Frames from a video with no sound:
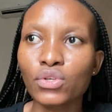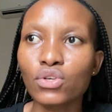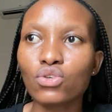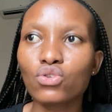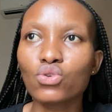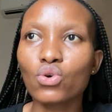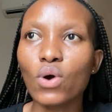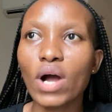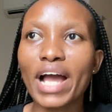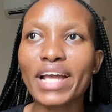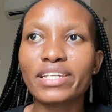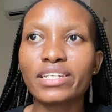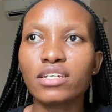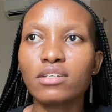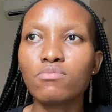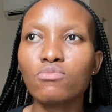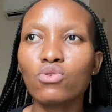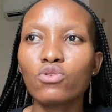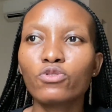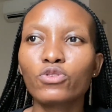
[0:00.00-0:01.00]
So I
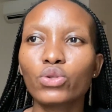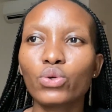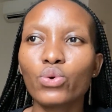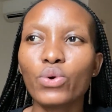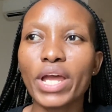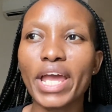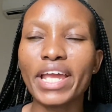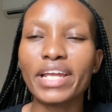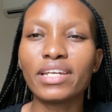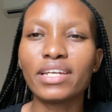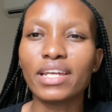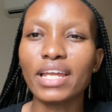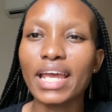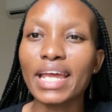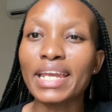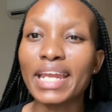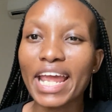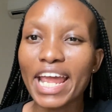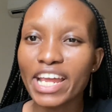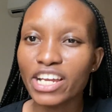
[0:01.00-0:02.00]
did move through
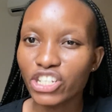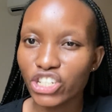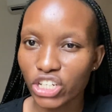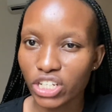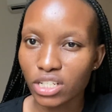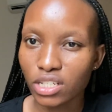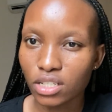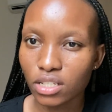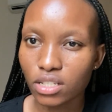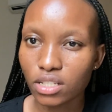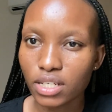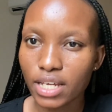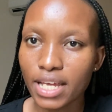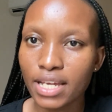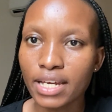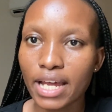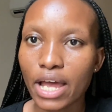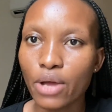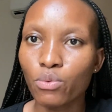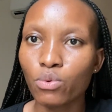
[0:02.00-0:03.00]
an agent,
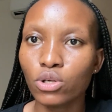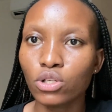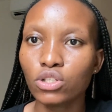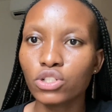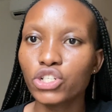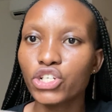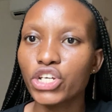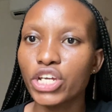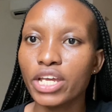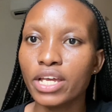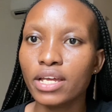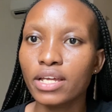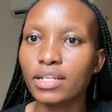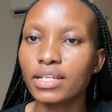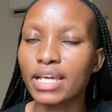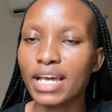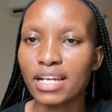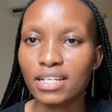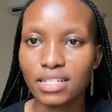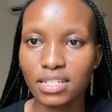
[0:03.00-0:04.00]
and I will share
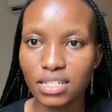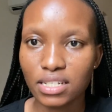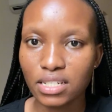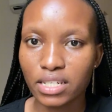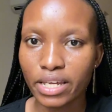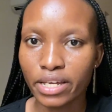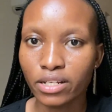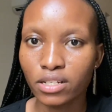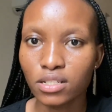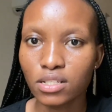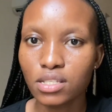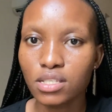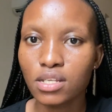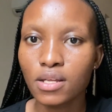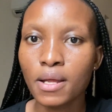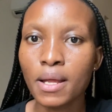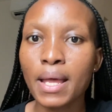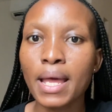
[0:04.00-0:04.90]
their details.